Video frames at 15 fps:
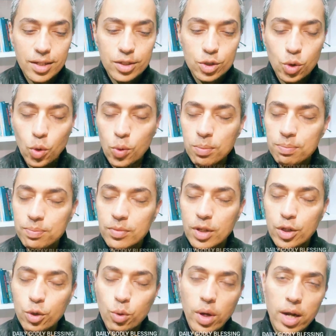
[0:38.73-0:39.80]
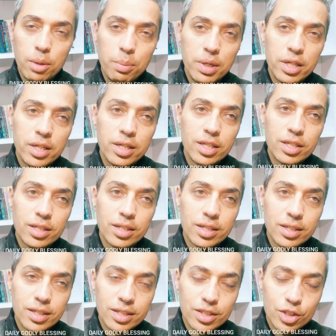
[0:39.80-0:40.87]
So you can't be
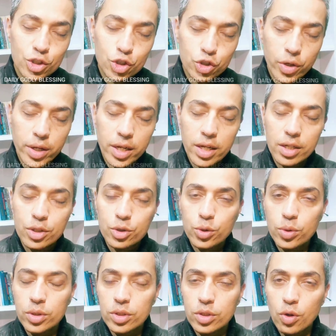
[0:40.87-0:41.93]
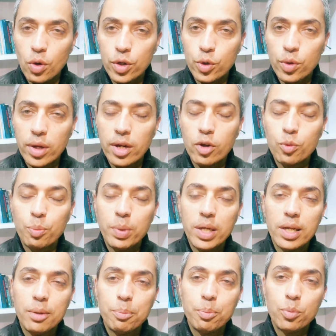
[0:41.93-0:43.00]
sharing truth or you cannot
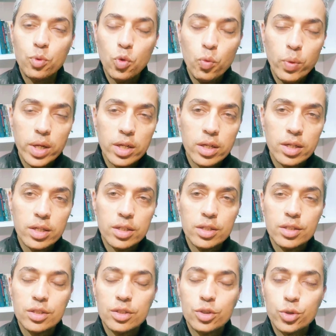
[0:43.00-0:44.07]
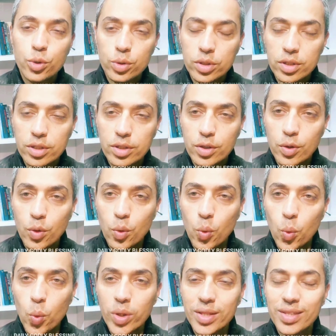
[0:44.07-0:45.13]
be proving truth
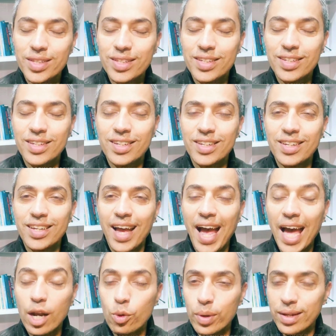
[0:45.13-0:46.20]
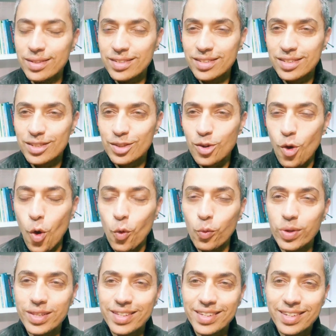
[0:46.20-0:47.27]
with arrogance or
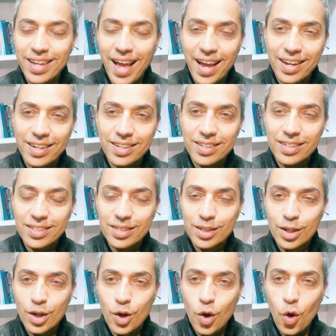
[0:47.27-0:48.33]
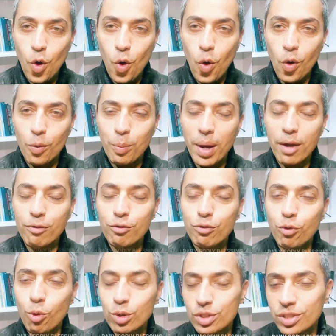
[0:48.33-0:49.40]
with anger or by
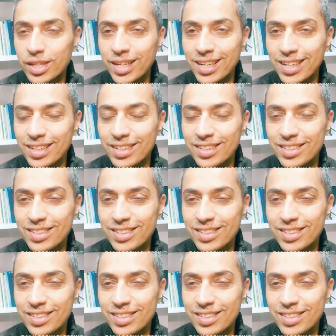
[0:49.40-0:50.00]
forcing